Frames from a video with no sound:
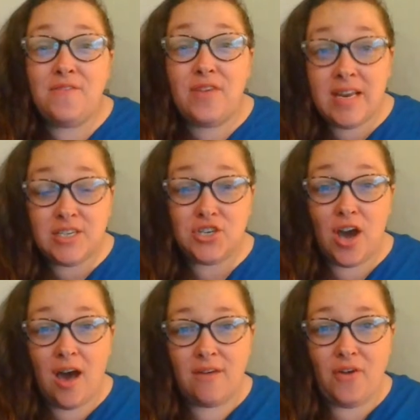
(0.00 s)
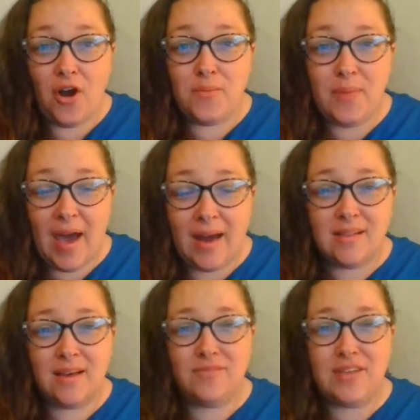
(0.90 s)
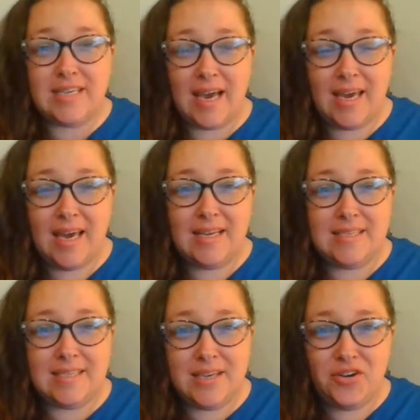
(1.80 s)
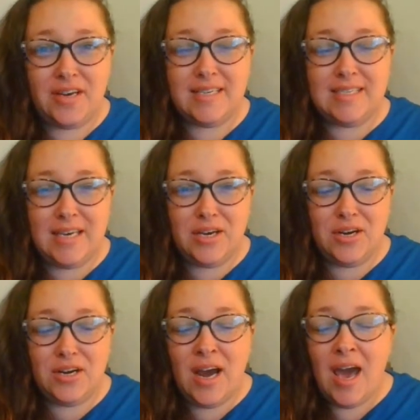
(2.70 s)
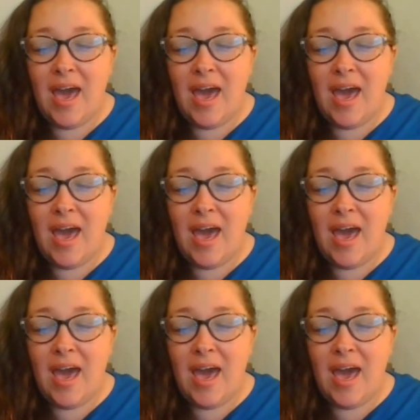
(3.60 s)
finish off our Battle of the Decade series here.